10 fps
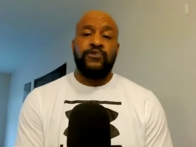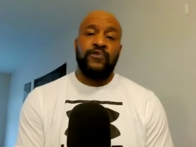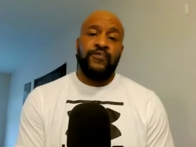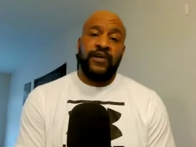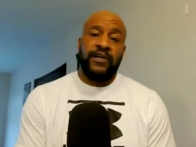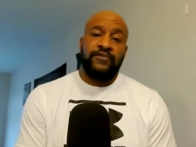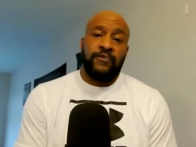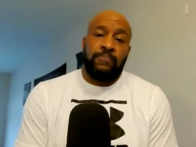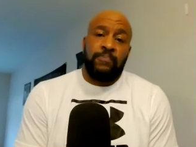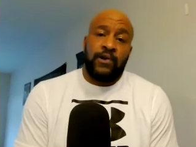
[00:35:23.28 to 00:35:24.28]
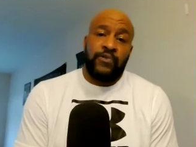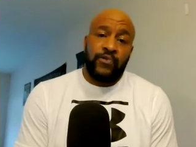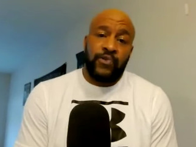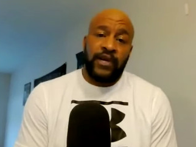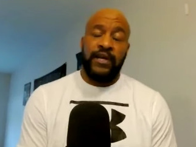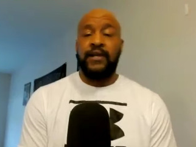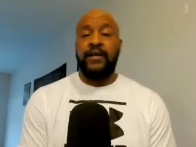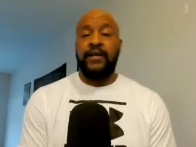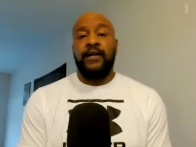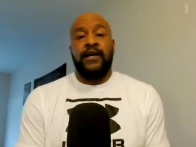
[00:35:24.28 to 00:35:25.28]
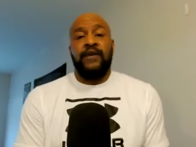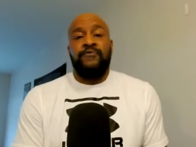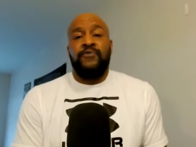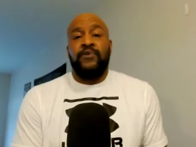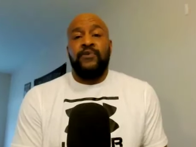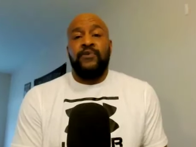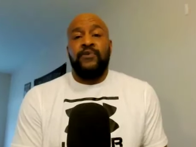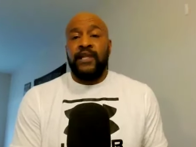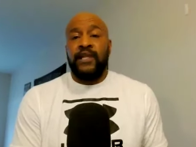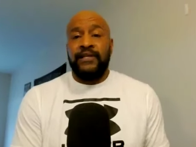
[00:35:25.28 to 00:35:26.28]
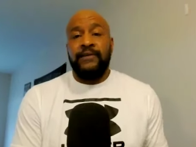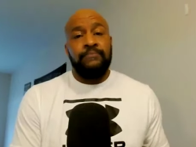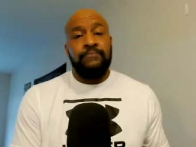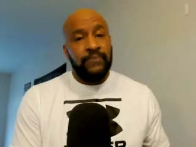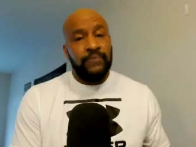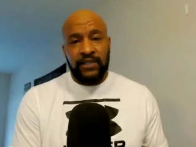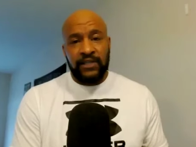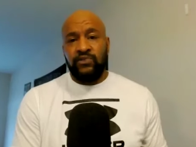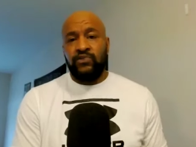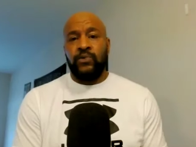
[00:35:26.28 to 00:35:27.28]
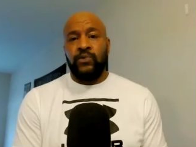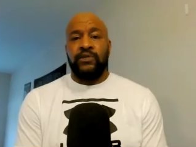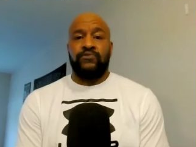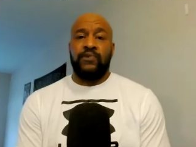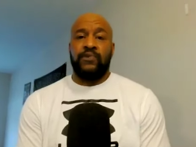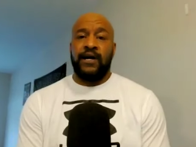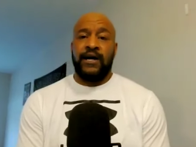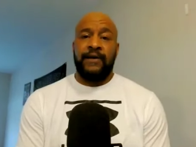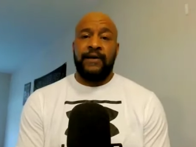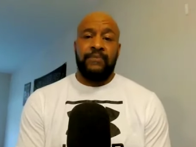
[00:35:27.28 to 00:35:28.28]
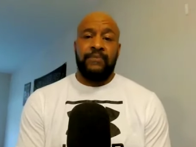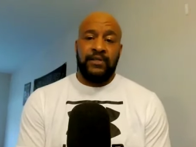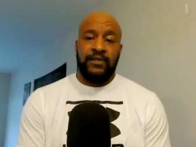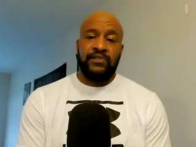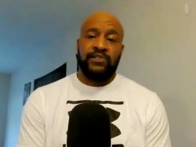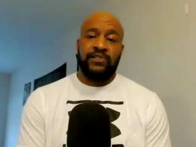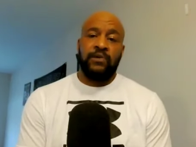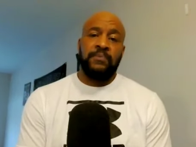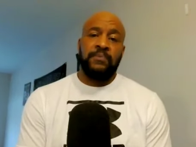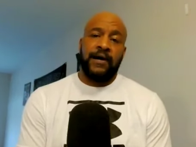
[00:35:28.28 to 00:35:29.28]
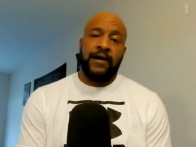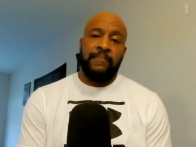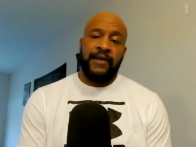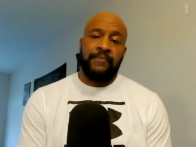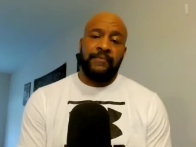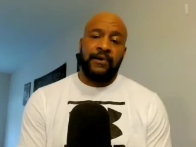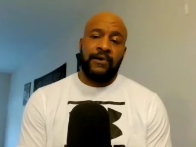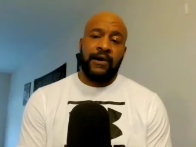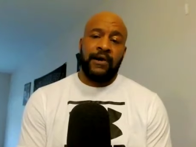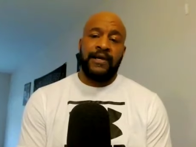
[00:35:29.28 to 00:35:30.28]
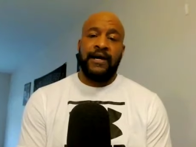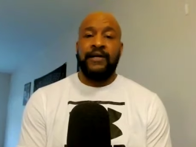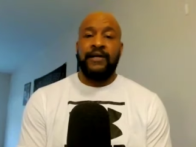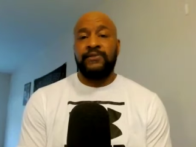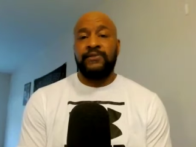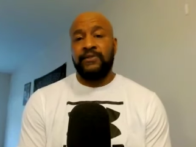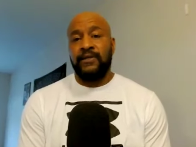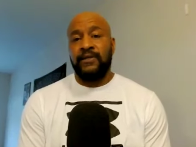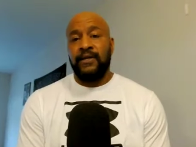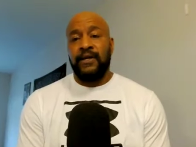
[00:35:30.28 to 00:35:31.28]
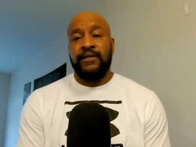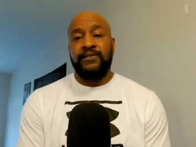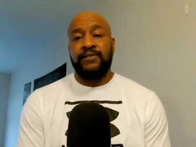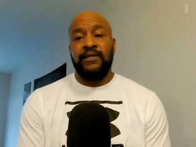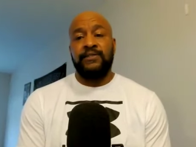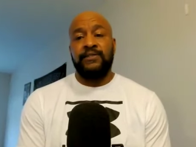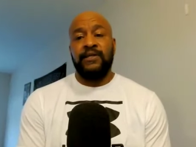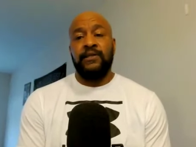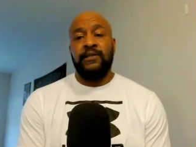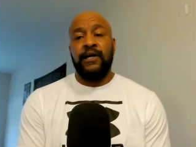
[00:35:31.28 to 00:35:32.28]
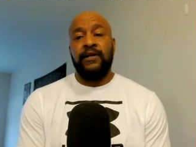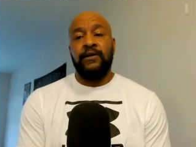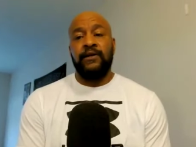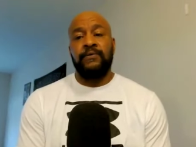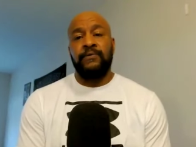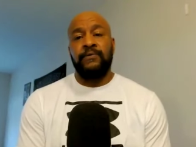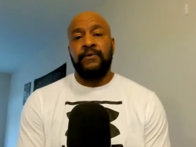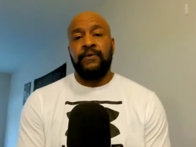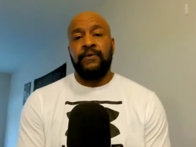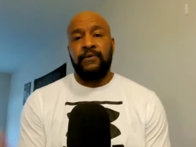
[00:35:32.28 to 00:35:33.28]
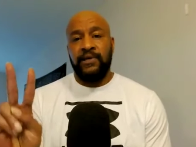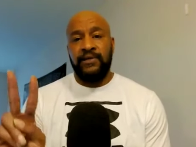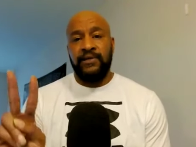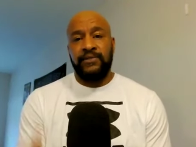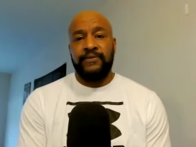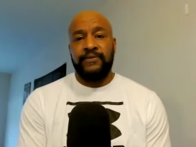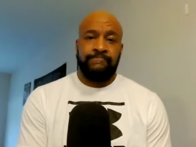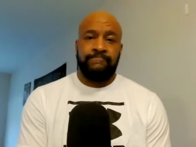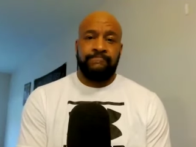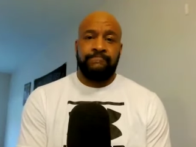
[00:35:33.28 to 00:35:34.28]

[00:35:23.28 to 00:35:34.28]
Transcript: Stay tuned for future events with part three. If you're liking it, let's enjoy this ride. This is something about me. All right, guys. I say see you later. Peace.